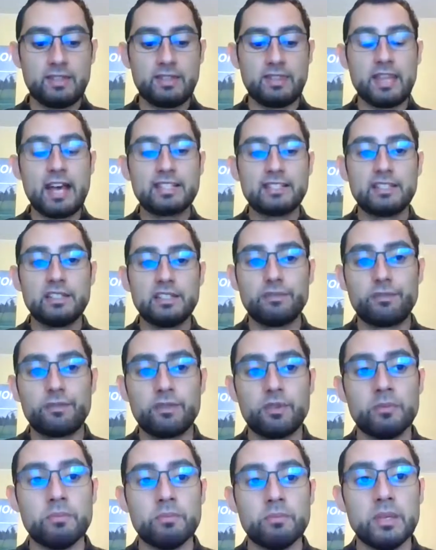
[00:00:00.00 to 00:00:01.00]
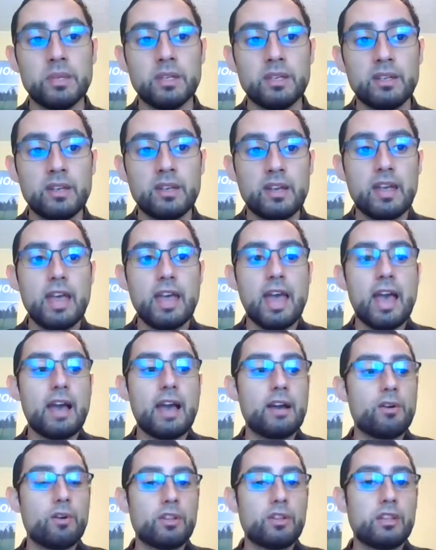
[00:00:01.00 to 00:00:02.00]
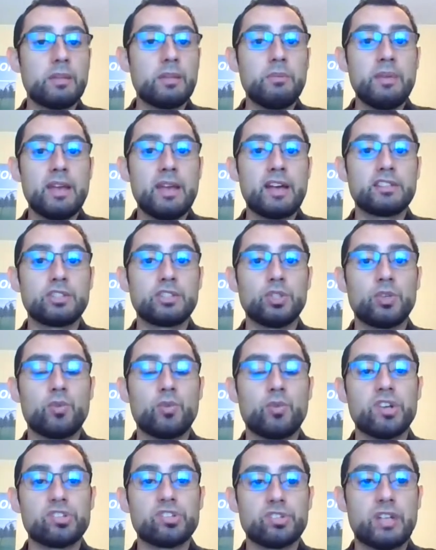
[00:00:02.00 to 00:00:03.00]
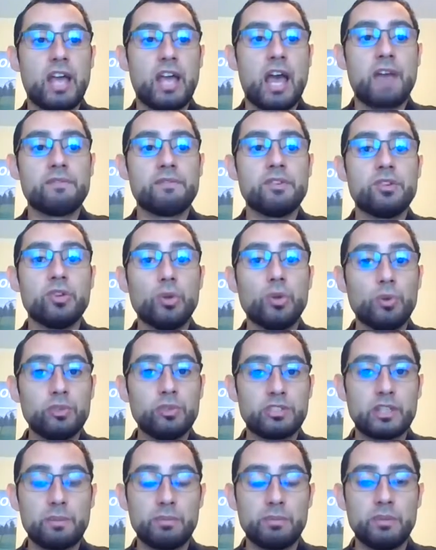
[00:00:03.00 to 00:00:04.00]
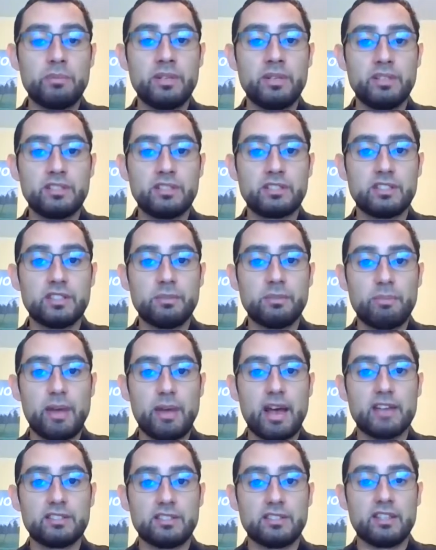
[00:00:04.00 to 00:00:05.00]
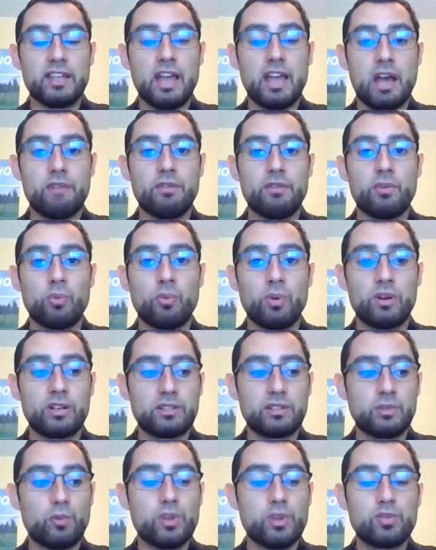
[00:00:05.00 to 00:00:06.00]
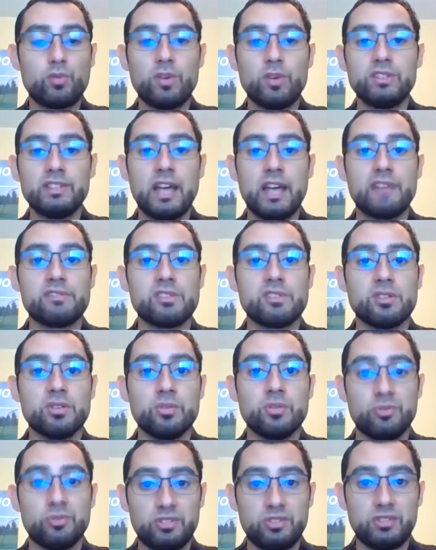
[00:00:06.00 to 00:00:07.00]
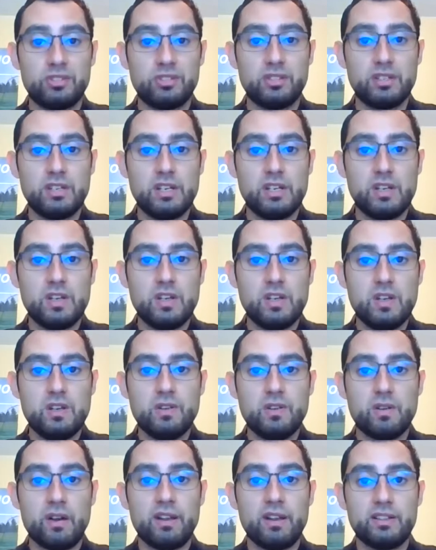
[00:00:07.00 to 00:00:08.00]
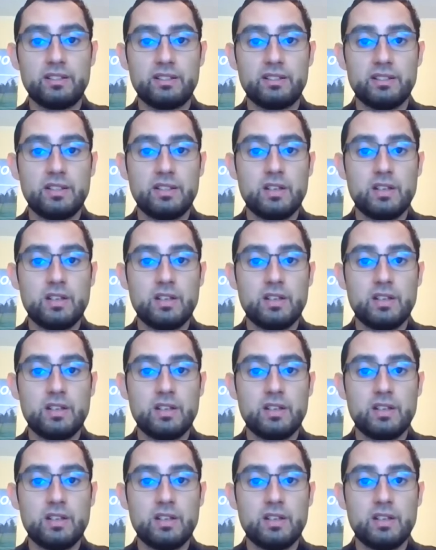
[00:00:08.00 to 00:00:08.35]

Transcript: That's it from me. Let me ask you a question. Have you used supplements in the past and they haven't worked? Which ones have you used, right?